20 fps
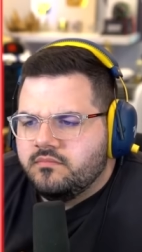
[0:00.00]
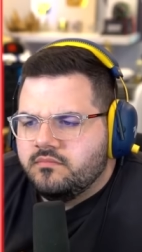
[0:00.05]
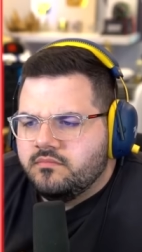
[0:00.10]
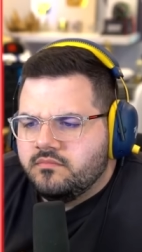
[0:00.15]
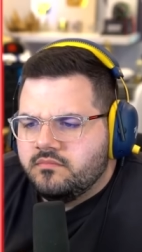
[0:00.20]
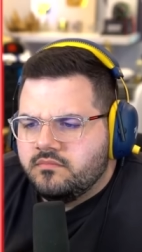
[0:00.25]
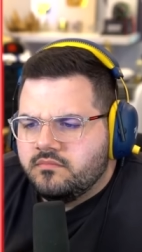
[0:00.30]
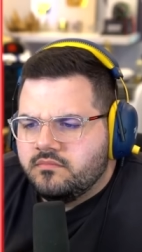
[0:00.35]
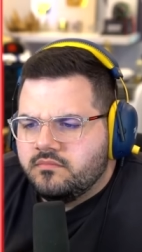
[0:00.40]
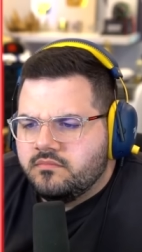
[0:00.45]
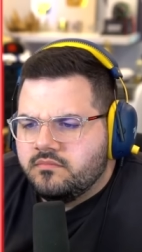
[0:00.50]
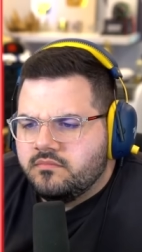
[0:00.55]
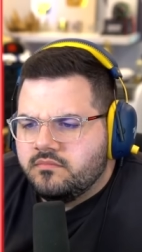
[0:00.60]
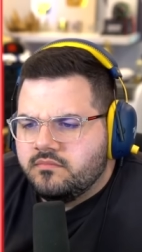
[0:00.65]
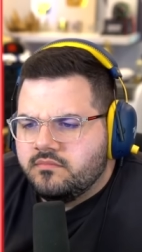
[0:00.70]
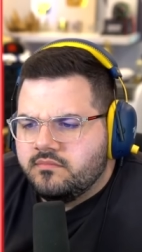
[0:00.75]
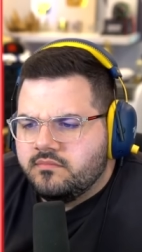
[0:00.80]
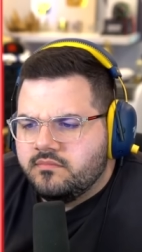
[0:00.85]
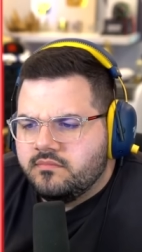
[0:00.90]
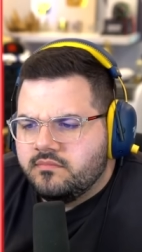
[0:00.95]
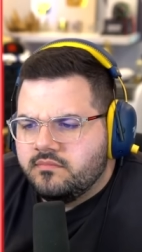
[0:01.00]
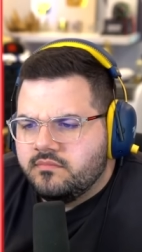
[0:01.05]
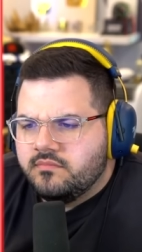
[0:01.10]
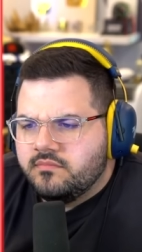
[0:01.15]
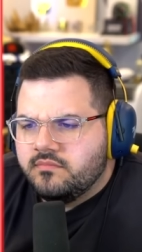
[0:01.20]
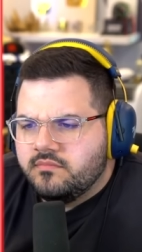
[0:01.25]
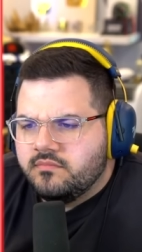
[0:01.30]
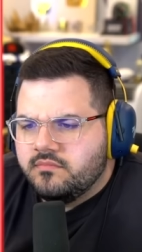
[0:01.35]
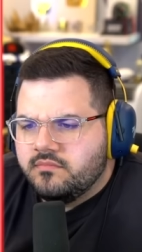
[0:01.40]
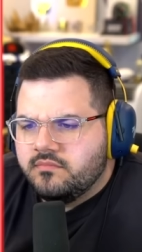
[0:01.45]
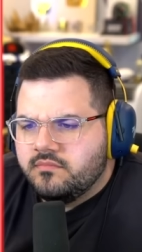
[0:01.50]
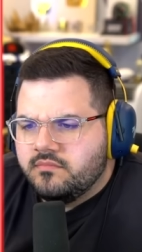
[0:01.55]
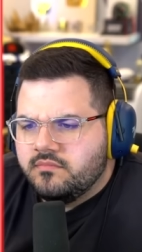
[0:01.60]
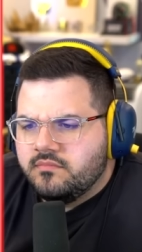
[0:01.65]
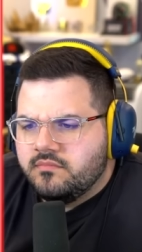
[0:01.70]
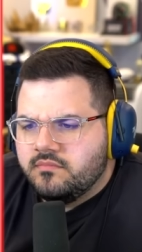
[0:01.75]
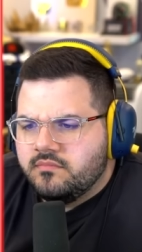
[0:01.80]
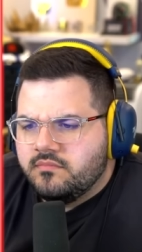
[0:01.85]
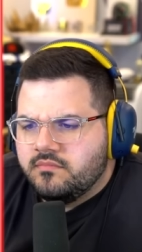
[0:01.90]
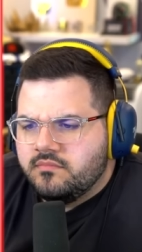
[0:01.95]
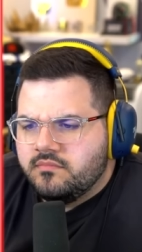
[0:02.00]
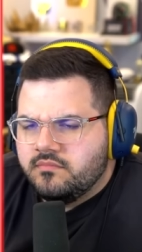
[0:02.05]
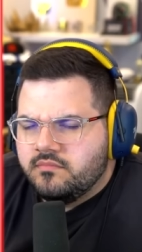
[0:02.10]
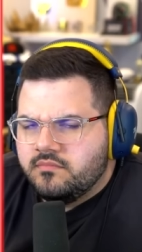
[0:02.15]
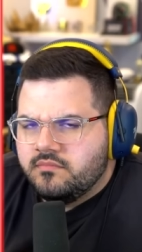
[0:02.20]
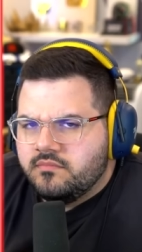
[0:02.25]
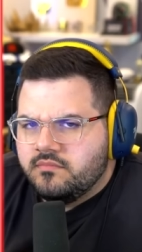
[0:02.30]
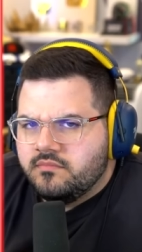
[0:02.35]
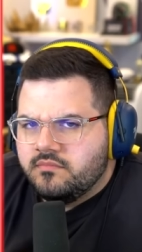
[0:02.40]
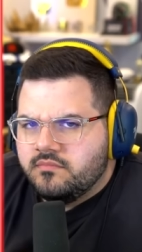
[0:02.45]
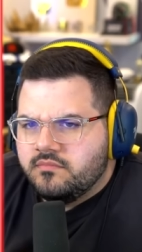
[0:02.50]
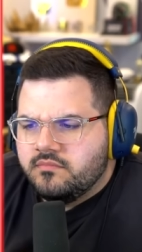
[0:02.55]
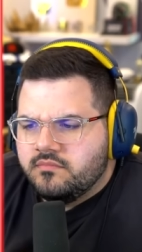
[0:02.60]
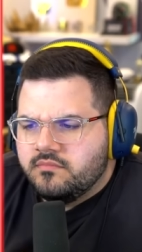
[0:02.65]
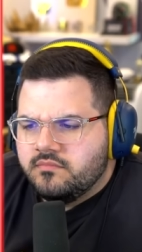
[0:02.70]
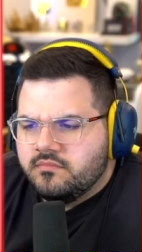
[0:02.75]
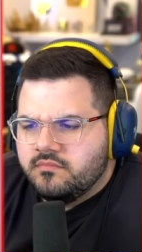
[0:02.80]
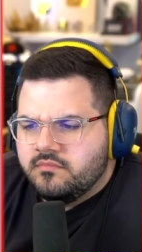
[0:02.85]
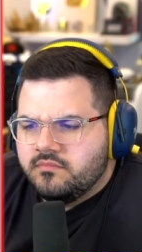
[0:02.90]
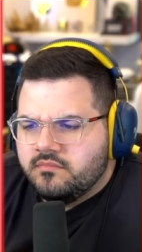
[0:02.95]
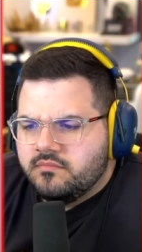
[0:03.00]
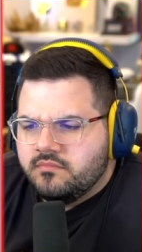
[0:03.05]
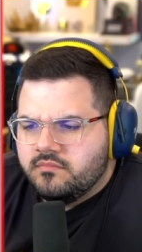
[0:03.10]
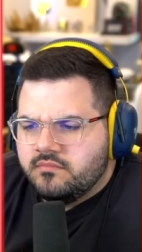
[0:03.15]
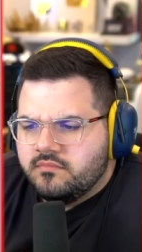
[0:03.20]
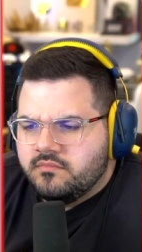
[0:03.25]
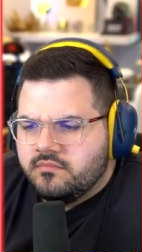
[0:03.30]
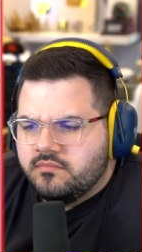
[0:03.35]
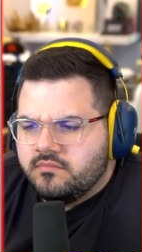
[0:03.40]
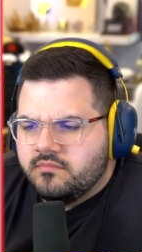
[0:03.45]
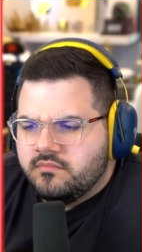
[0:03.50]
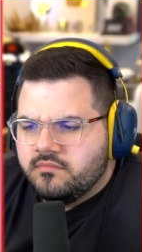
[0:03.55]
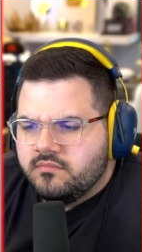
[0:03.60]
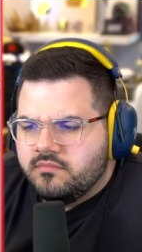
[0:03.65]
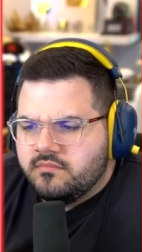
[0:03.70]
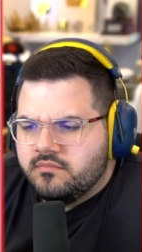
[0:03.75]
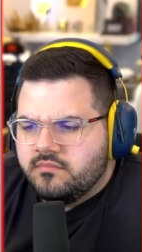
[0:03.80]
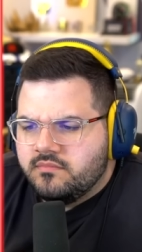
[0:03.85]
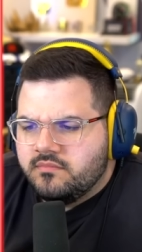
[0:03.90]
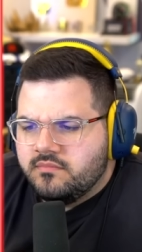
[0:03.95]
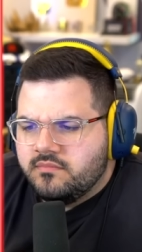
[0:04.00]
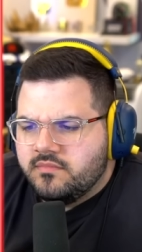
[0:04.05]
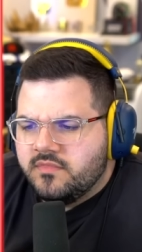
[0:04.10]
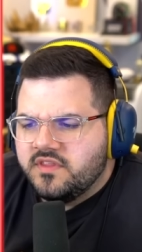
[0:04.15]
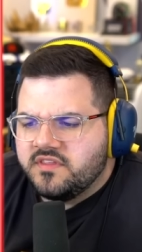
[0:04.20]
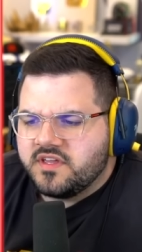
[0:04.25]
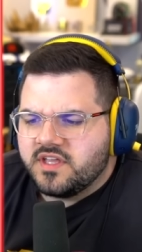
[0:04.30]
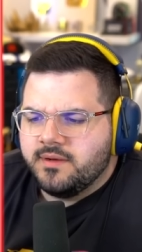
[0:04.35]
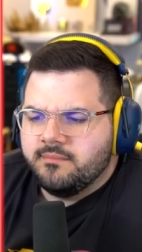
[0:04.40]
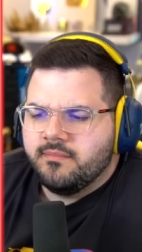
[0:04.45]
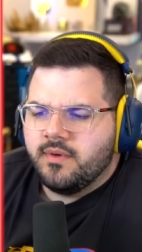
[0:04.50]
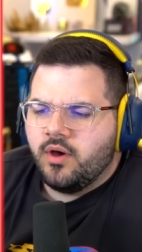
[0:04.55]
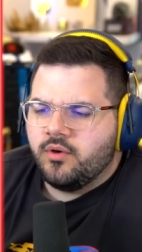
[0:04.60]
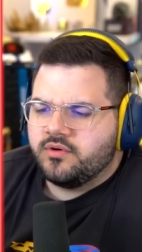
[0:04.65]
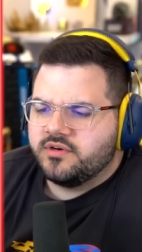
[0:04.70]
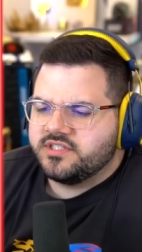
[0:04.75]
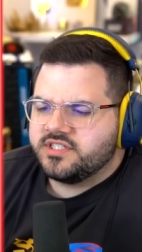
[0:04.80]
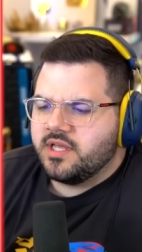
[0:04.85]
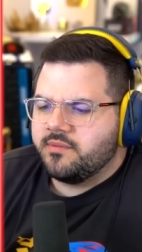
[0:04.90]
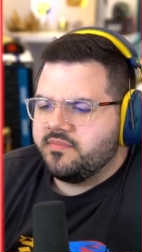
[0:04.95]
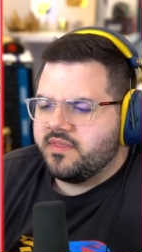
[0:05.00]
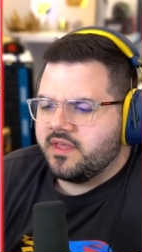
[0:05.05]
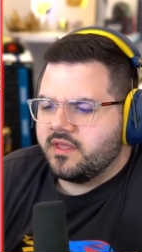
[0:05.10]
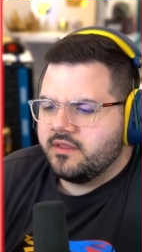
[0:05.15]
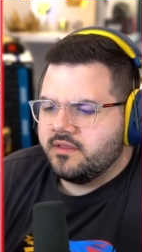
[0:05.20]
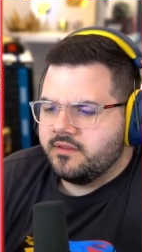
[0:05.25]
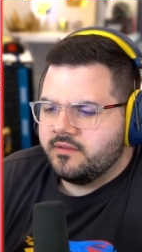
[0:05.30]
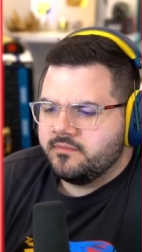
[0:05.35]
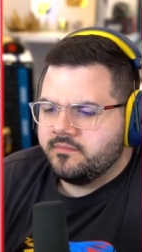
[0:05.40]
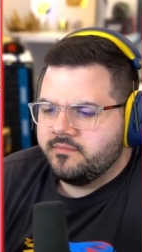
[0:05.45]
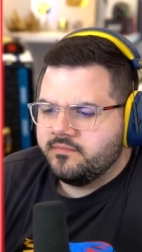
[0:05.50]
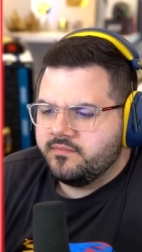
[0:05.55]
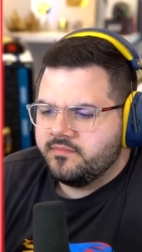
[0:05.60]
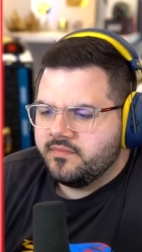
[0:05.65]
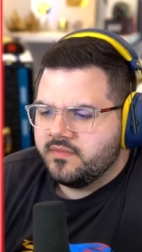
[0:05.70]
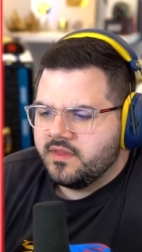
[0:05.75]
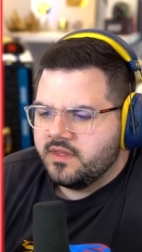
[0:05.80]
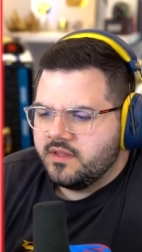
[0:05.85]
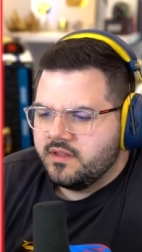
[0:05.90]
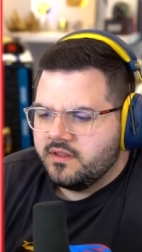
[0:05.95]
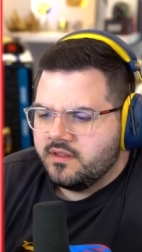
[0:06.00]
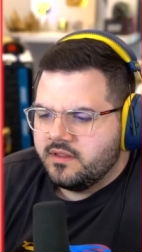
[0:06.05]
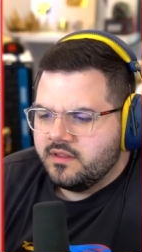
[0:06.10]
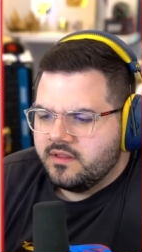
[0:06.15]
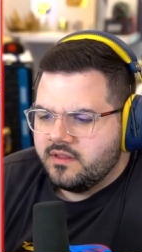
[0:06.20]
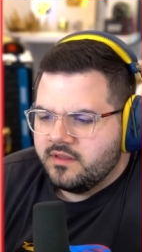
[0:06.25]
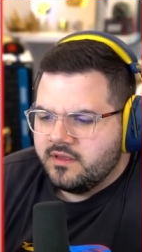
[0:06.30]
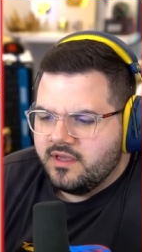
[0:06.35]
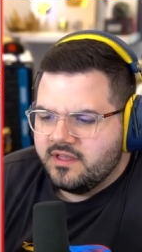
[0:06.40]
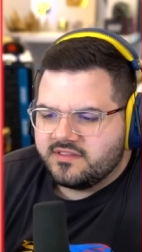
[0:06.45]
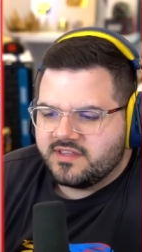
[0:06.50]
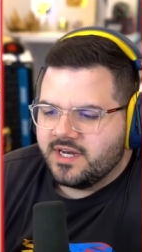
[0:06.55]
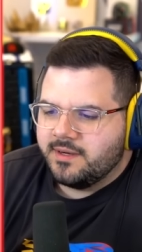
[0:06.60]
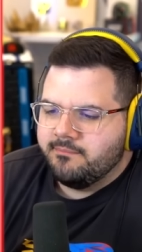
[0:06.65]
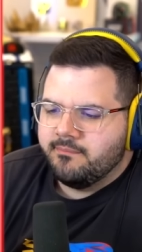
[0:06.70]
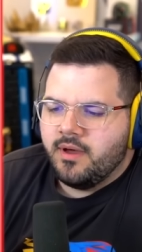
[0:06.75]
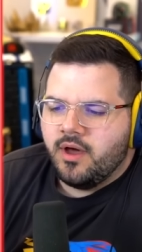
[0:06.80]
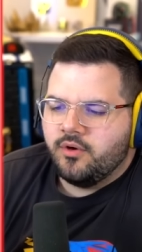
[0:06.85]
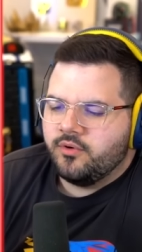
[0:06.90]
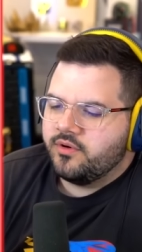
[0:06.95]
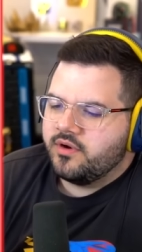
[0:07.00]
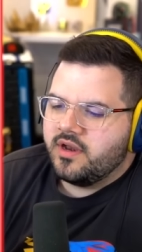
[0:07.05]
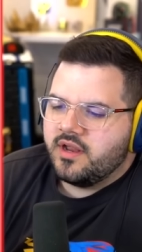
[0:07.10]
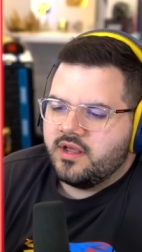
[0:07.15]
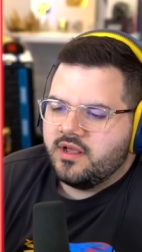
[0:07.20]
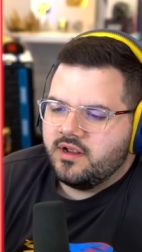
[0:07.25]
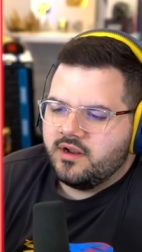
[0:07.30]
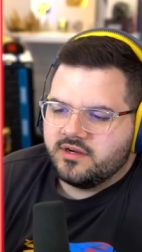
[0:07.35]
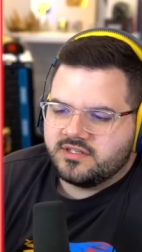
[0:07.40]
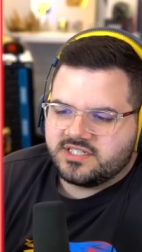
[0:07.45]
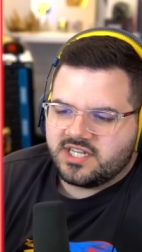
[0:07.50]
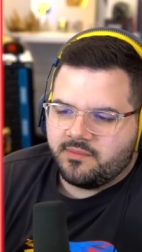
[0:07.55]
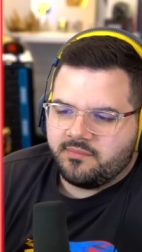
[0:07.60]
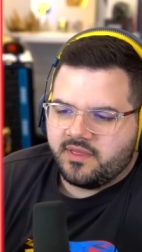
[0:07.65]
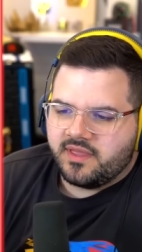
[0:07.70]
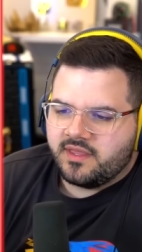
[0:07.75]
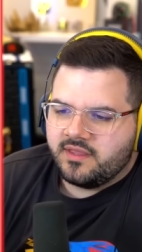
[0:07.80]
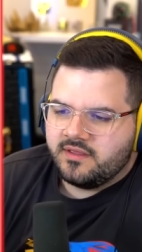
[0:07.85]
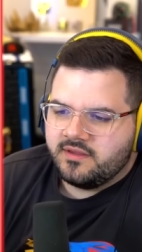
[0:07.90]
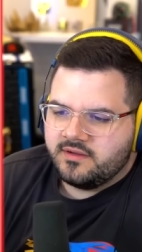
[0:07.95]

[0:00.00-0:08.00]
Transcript: this is how it works. Is it gonna moan or something? It's gonna moan or something.